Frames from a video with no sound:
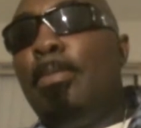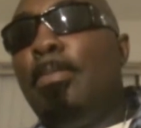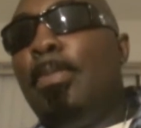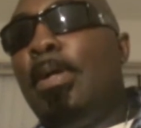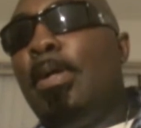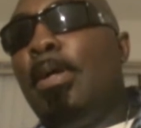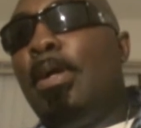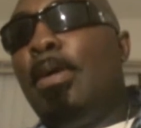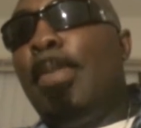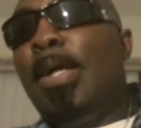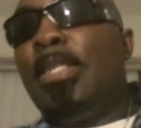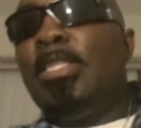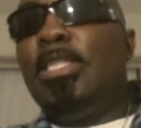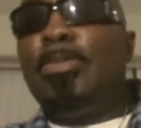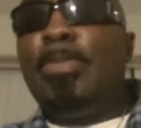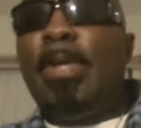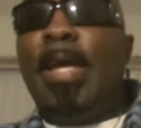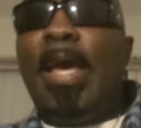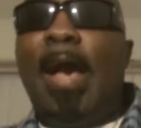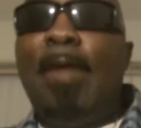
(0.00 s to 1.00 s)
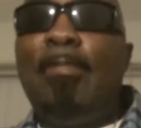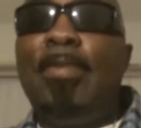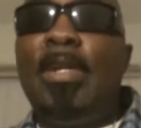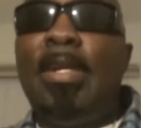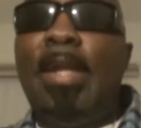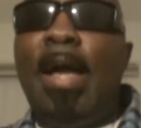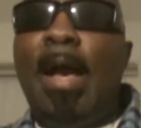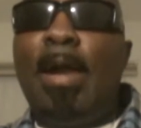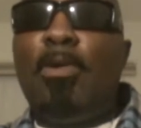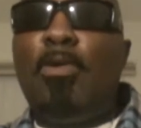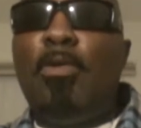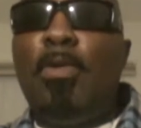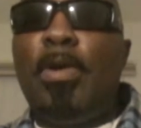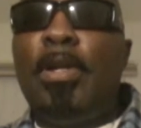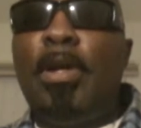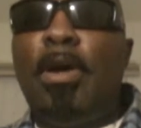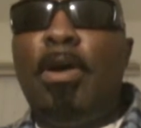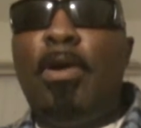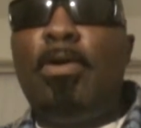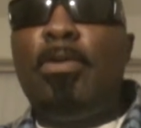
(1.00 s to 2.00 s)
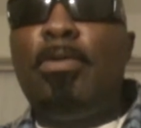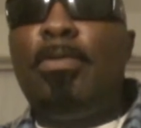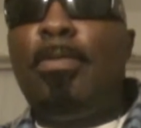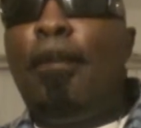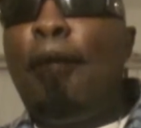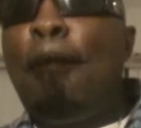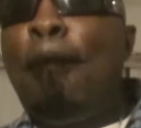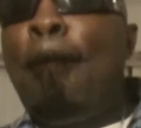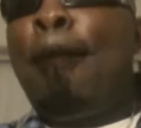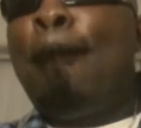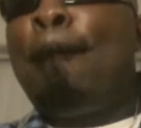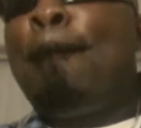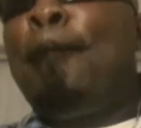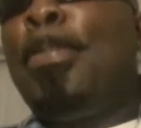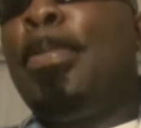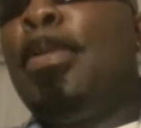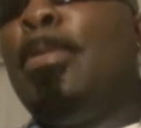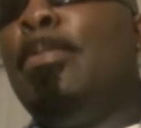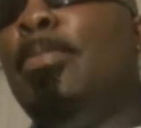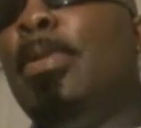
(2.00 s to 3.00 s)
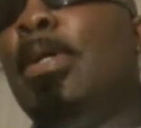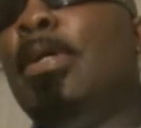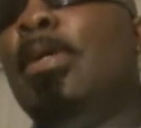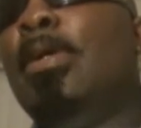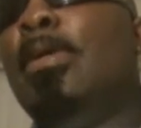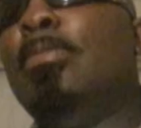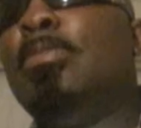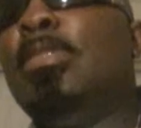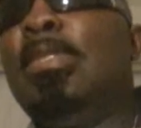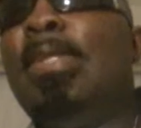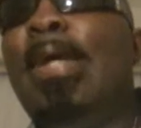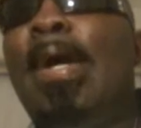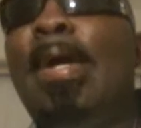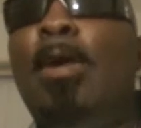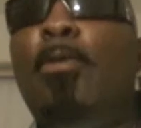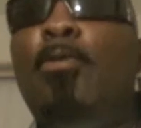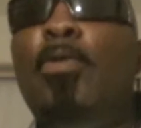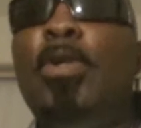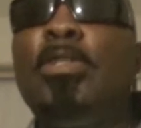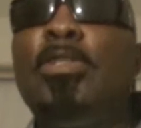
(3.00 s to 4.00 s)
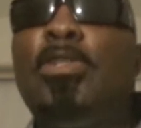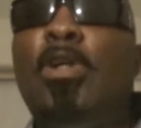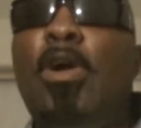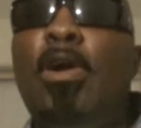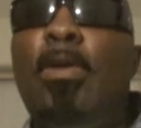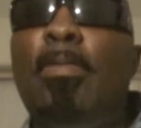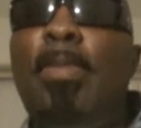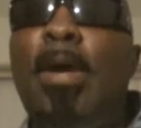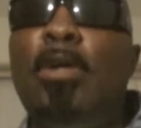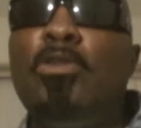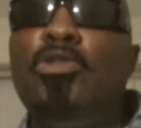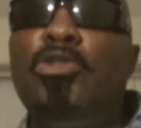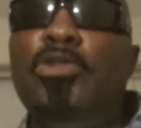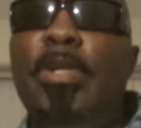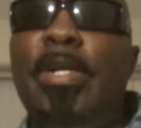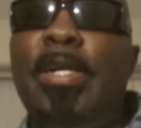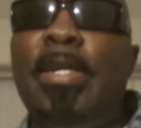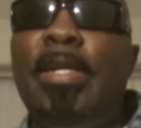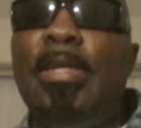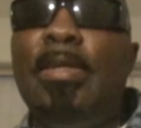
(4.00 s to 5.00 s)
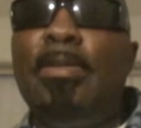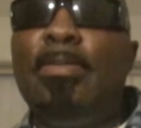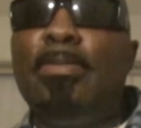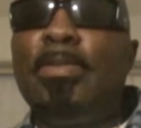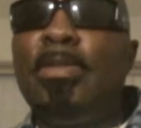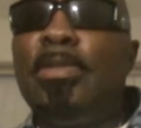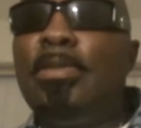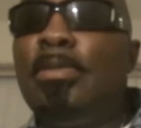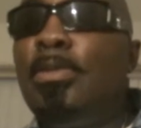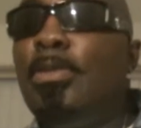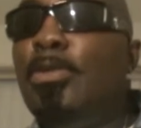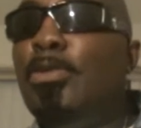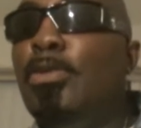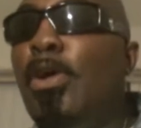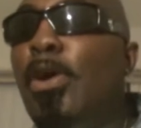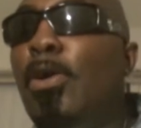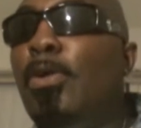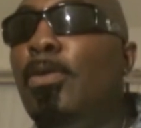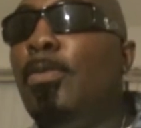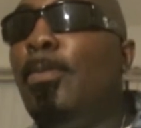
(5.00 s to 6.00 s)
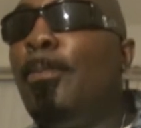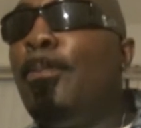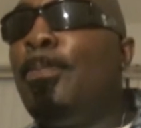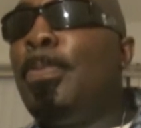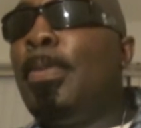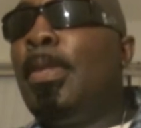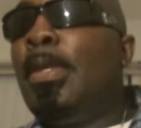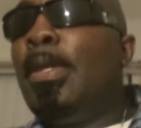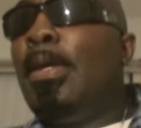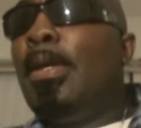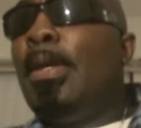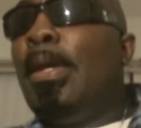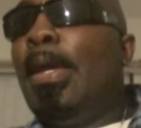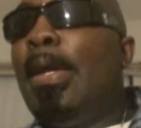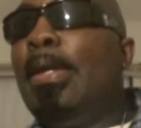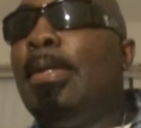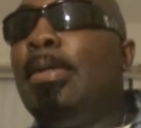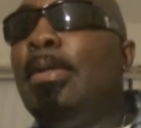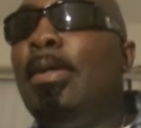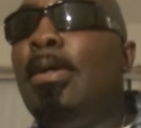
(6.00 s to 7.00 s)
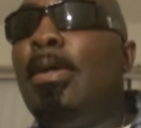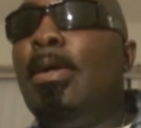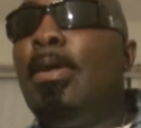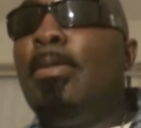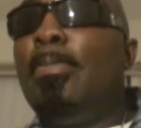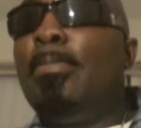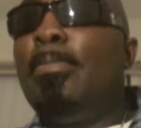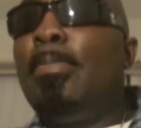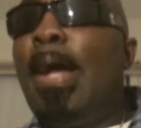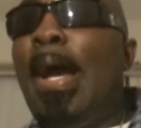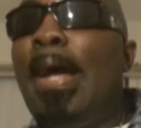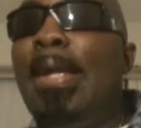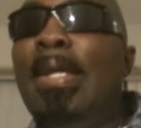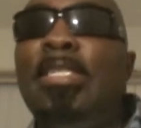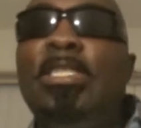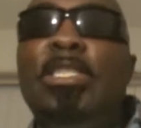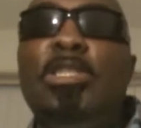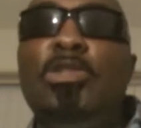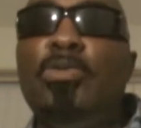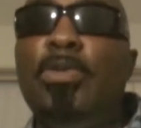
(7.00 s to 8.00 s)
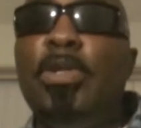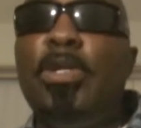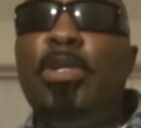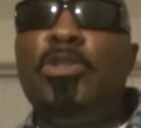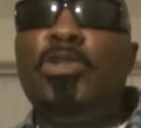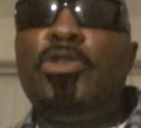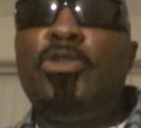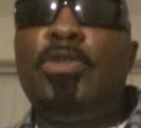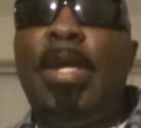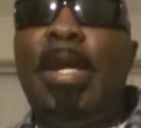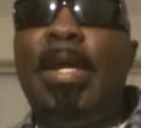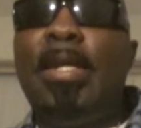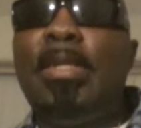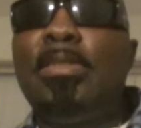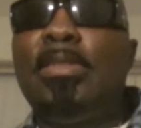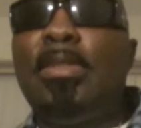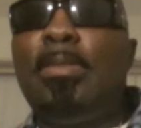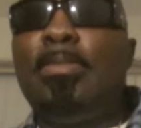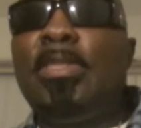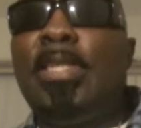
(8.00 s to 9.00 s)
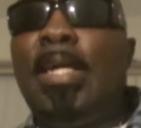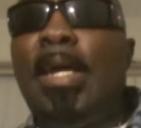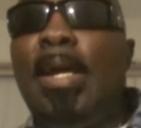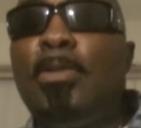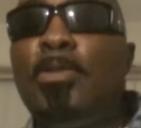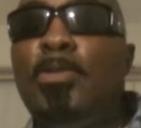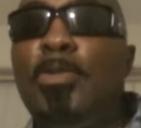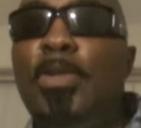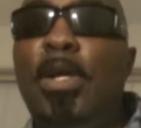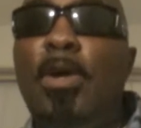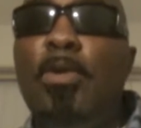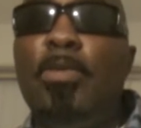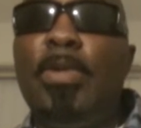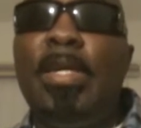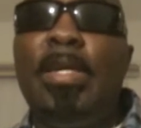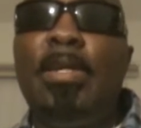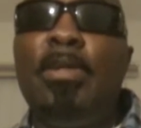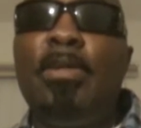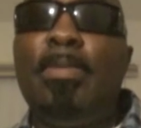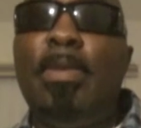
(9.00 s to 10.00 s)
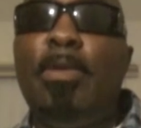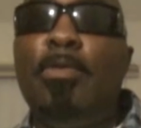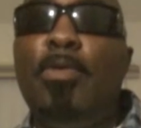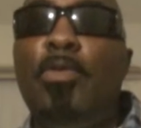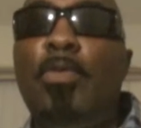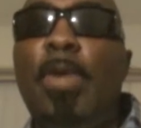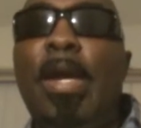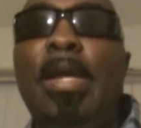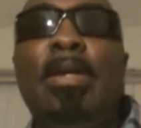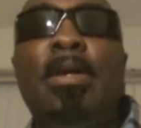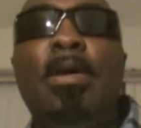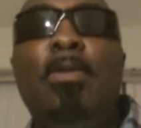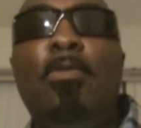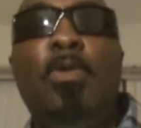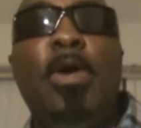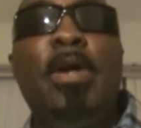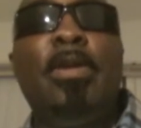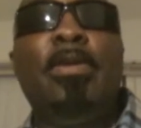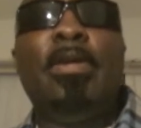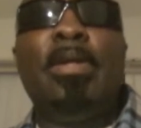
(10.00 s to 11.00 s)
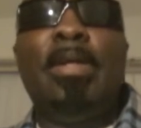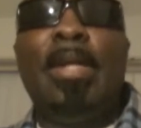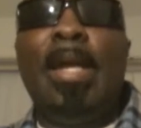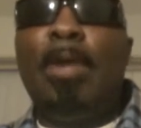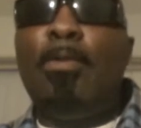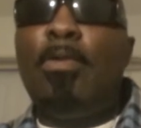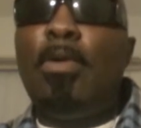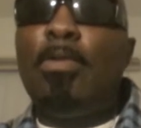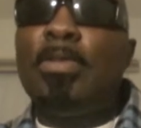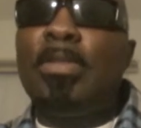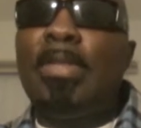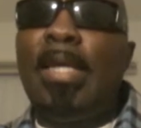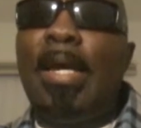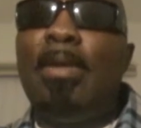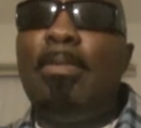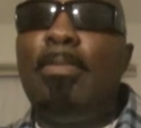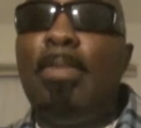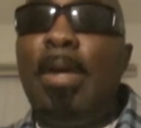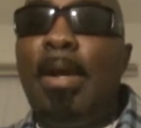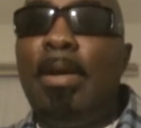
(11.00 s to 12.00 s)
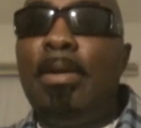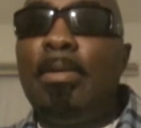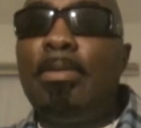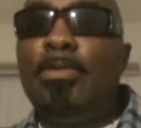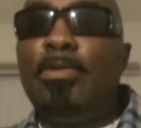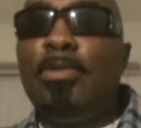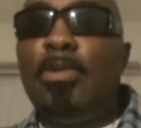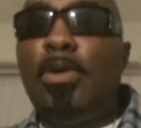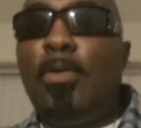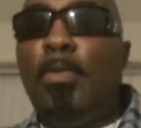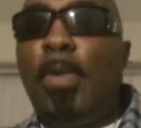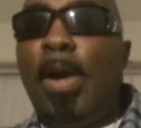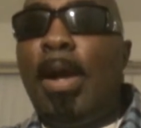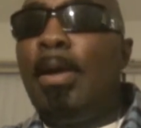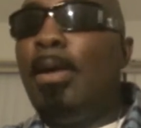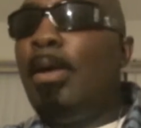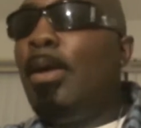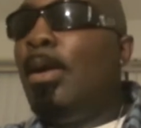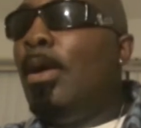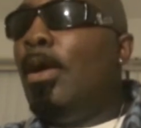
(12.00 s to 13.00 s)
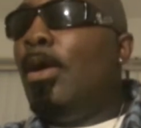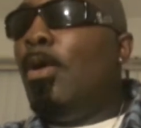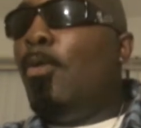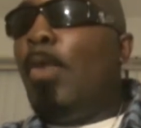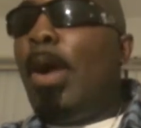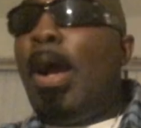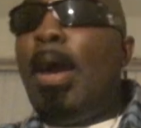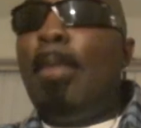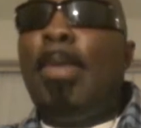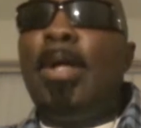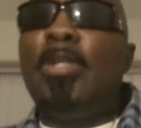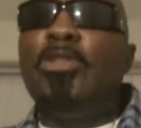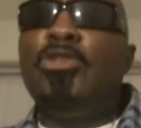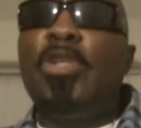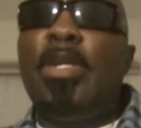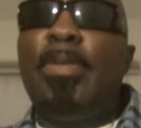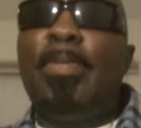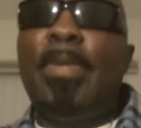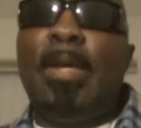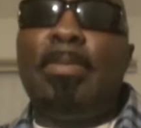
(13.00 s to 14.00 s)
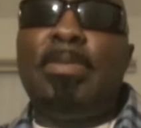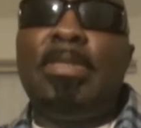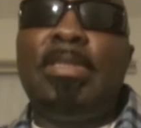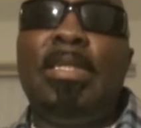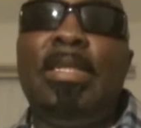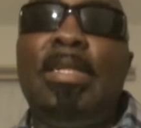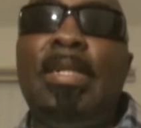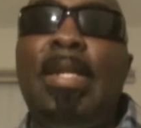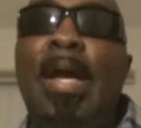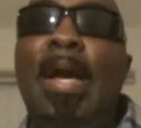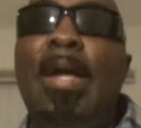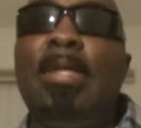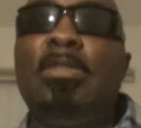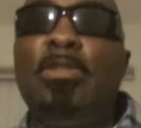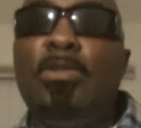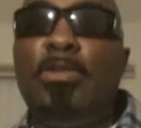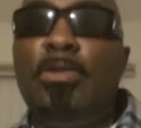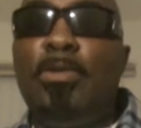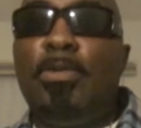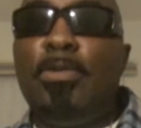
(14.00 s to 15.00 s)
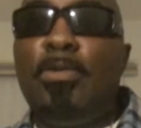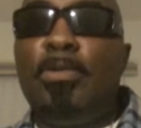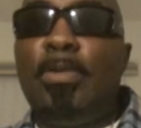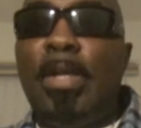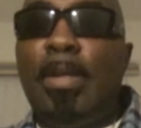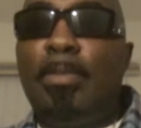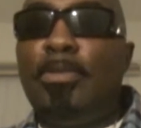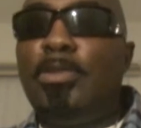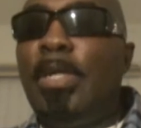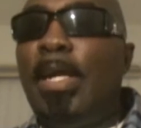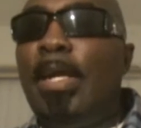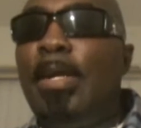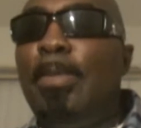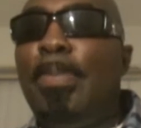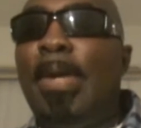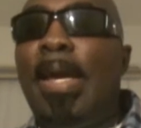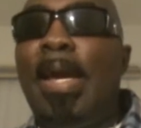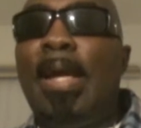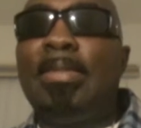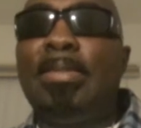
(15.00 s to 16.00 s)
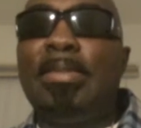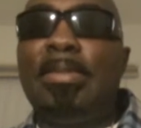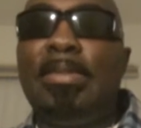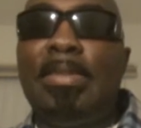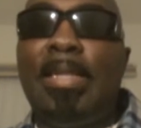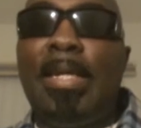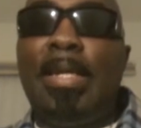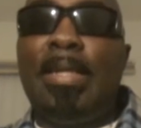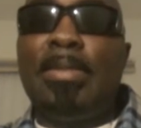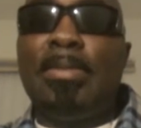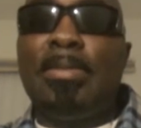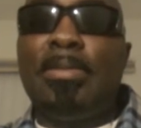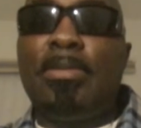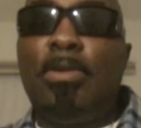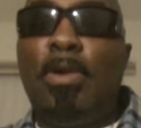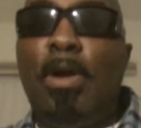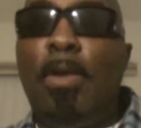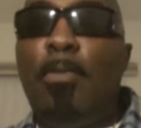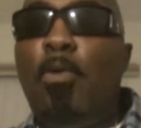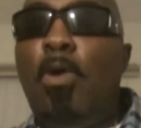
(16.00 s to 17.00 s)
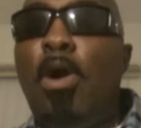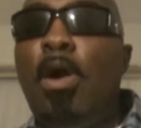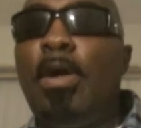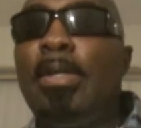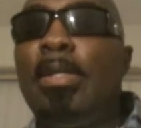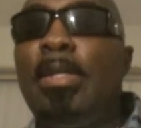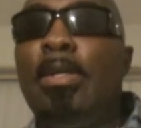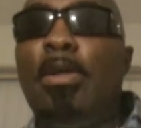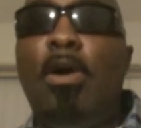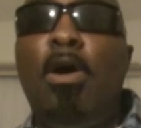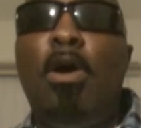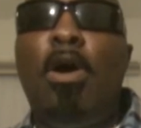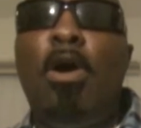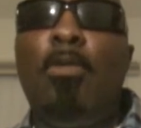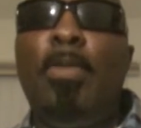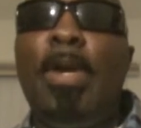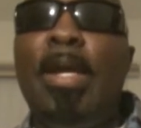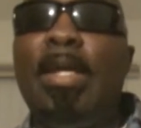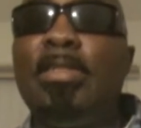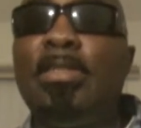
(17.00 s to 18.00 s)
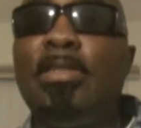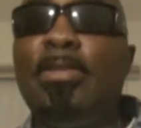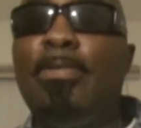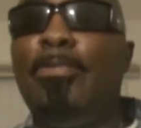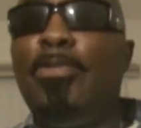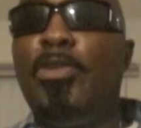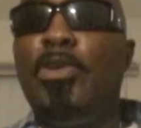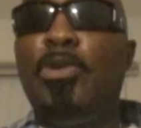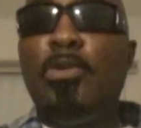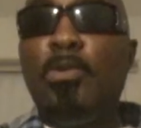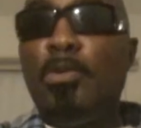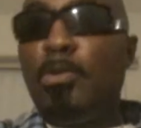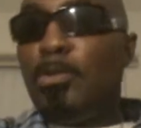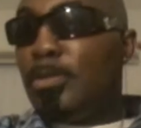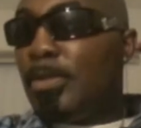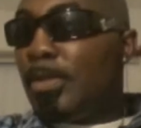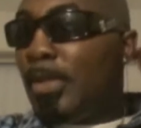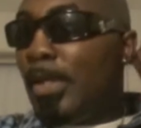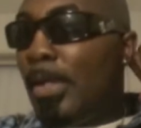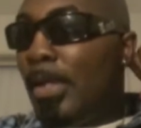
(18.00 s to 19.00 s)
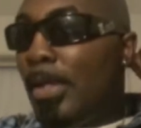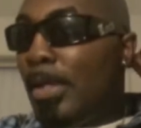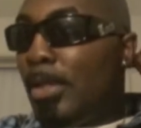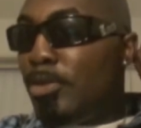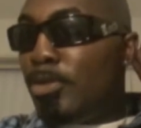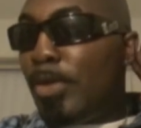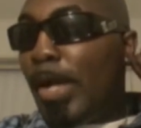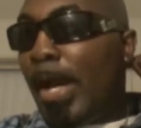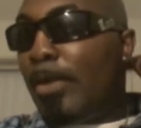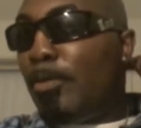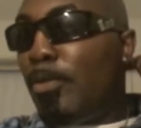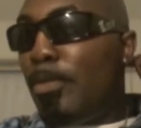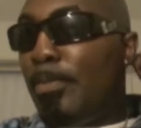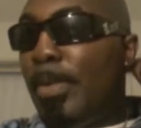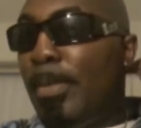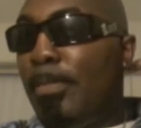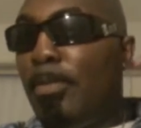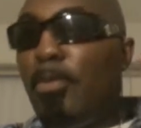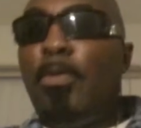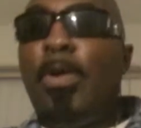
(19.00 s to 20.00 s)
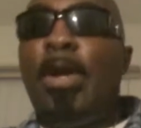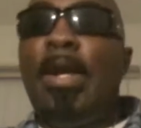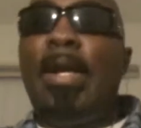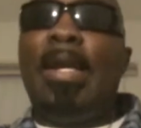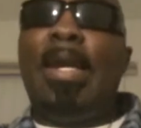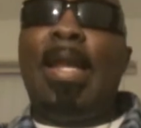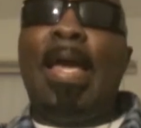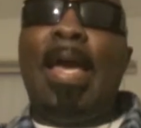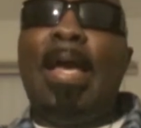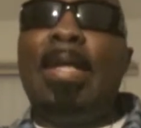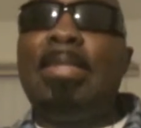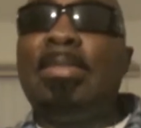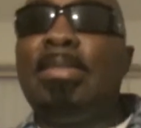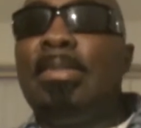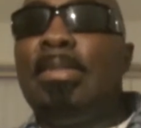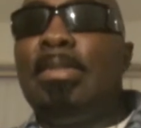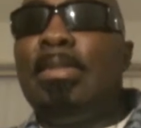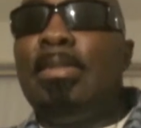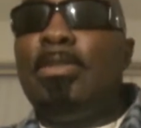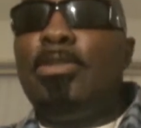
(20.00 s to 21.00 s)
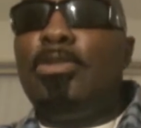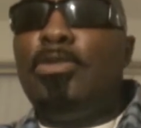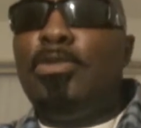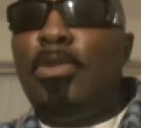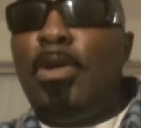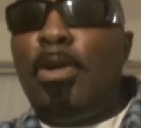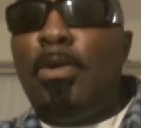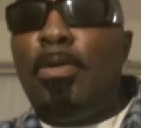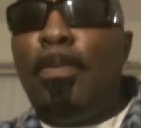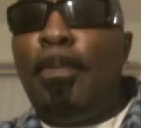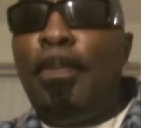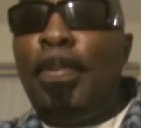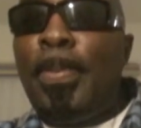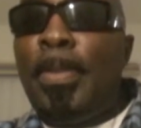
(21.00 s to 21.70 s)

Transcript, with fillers: But um, I just been having a lot going on. But um, tonight I want to talk about dreams, you know, and um, how they just real strange sometimes. We don't get them, and we wake up wondering like, what was that about? You know, why why am I dreaming I'm still in high school and I'm trying to pass a test, or I'm walking in the hallways confused, trying to remember where class is? You know,